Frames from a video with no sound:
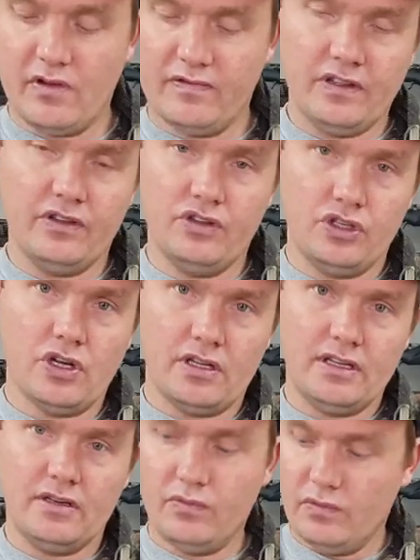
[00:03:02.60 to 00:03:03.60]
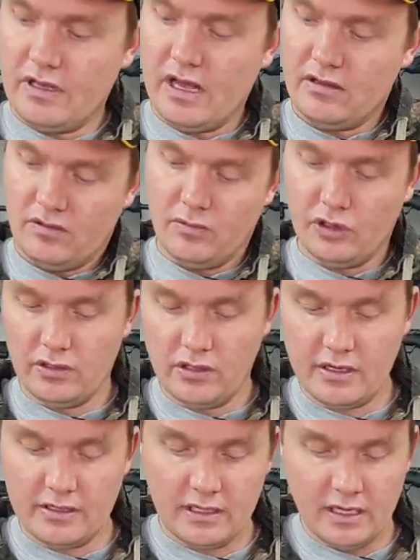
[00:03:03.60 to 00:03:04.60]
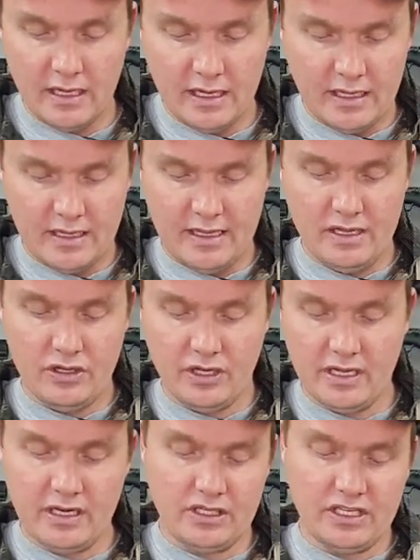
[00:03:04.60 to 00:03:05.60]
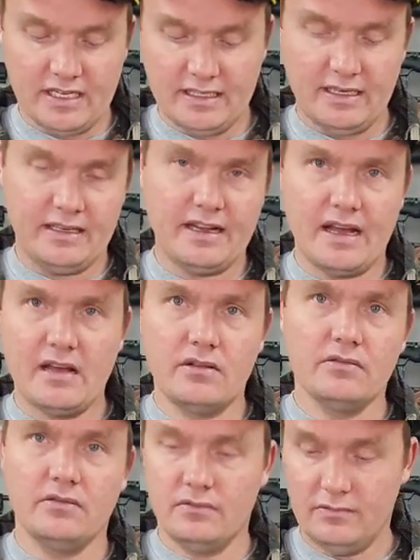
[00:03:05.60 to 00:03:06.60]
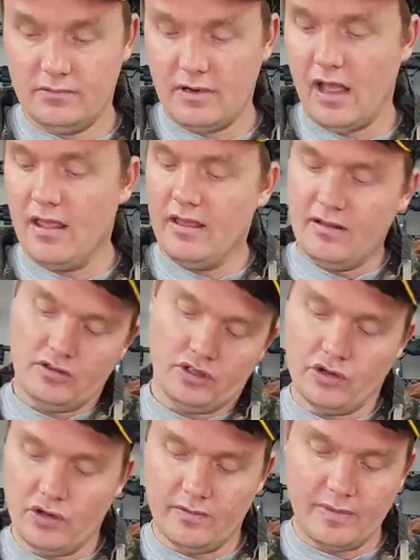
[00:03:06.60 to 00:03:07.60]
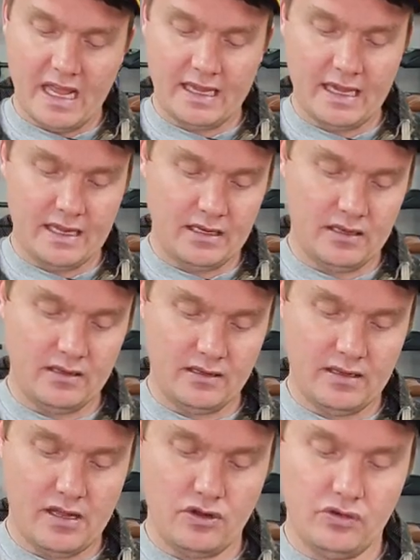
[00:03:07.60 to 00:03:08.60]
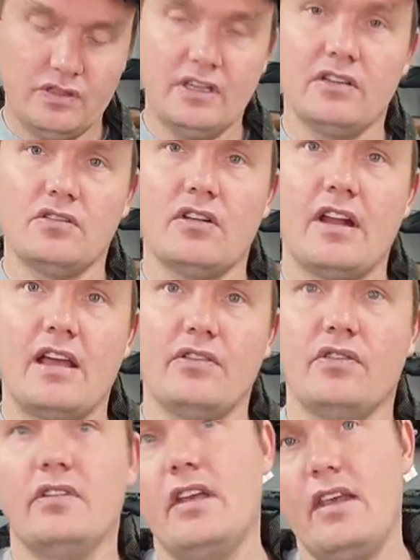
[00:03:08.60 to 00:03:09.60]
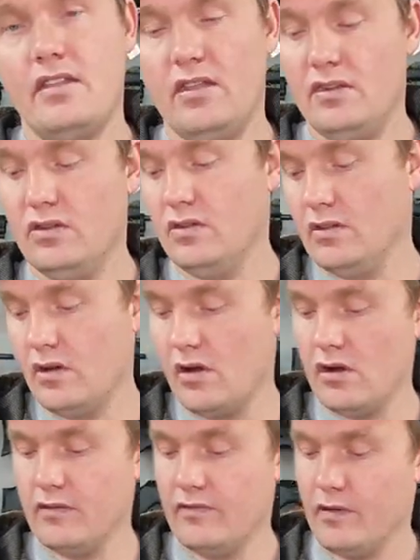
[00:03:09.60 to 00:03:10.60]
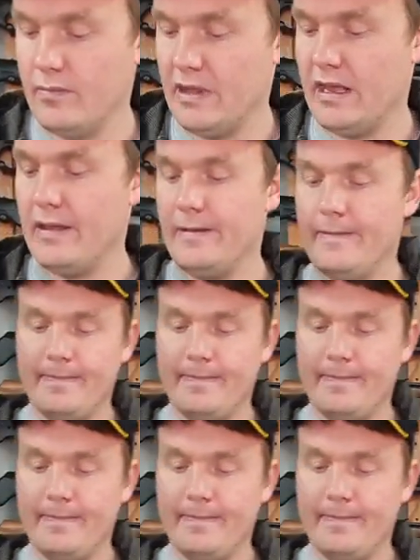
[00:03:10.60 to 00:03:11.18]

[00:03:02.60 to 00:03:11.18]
after you shot it without the bottle on, then you can adjust it down and then screw it back in. Then you'll see it's on 100 and then you go on from there.